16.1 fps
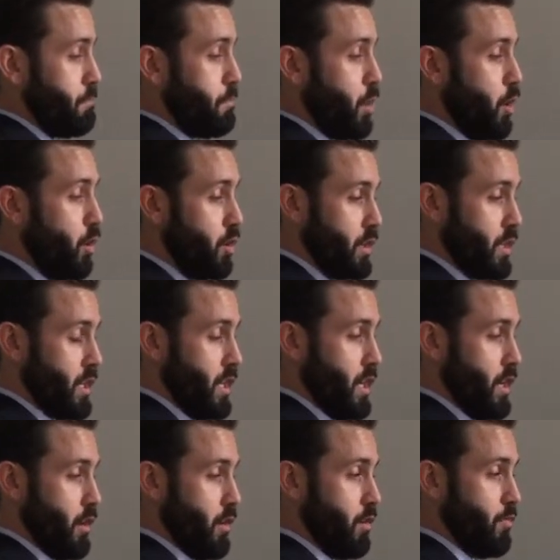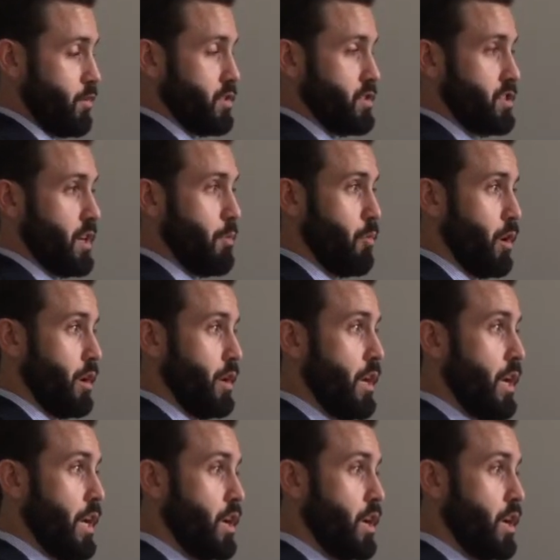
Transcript: pulling here for someone